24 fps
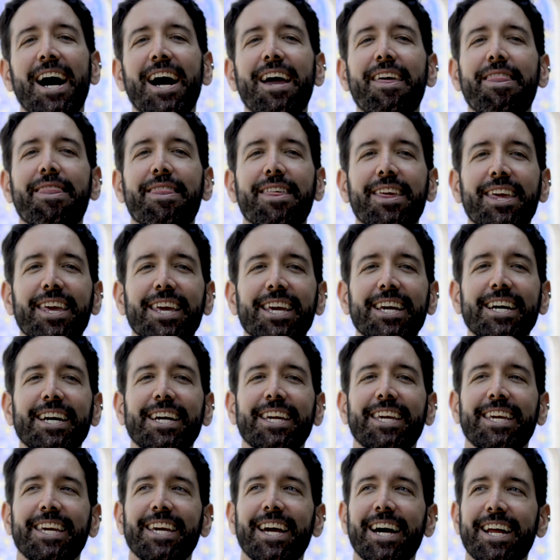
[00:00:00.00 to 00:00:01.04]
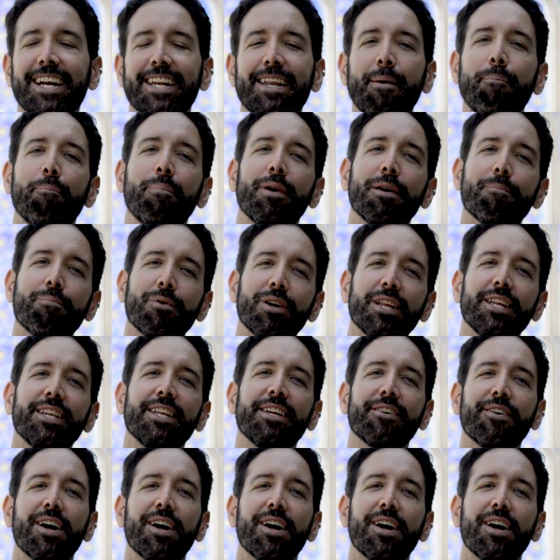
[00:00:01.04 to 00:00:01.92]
I think here the people in